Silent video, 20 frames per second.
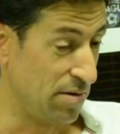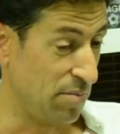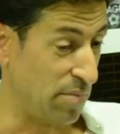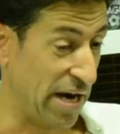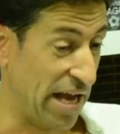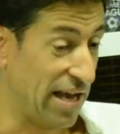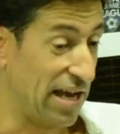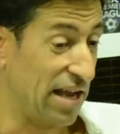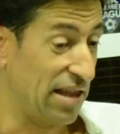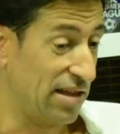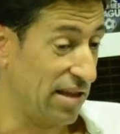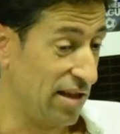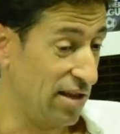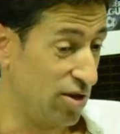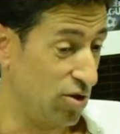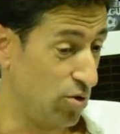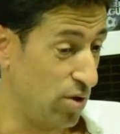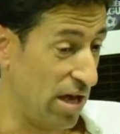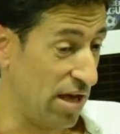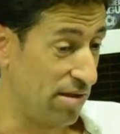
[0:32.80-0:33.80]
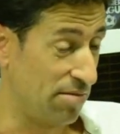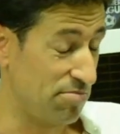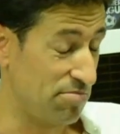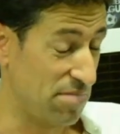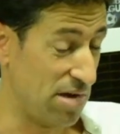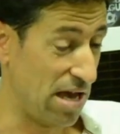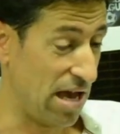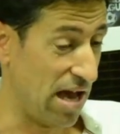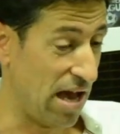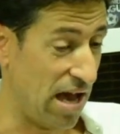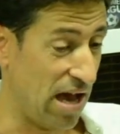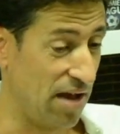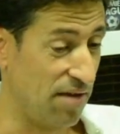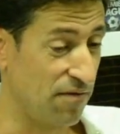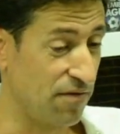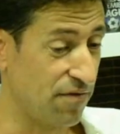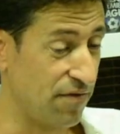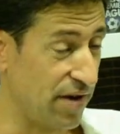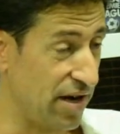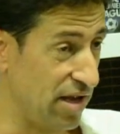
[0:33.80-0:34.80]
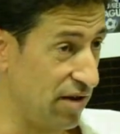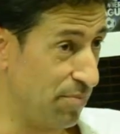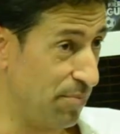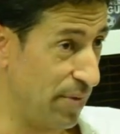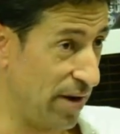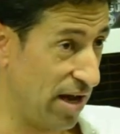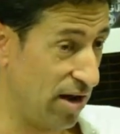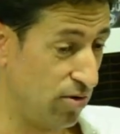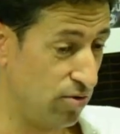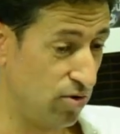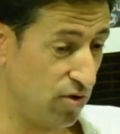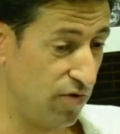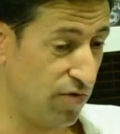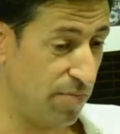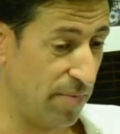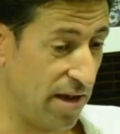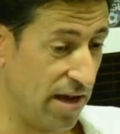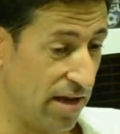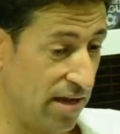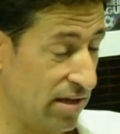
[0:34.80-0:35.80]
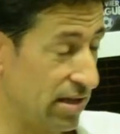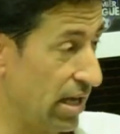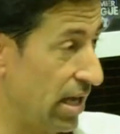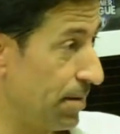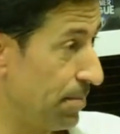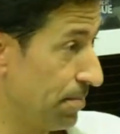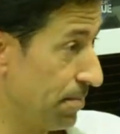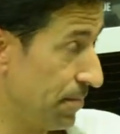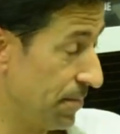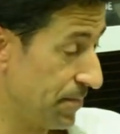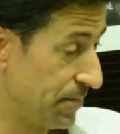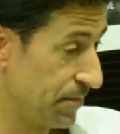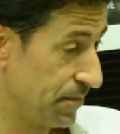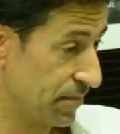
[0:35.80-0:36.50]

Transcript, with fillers: But I can tell you that I'm very proud of my team.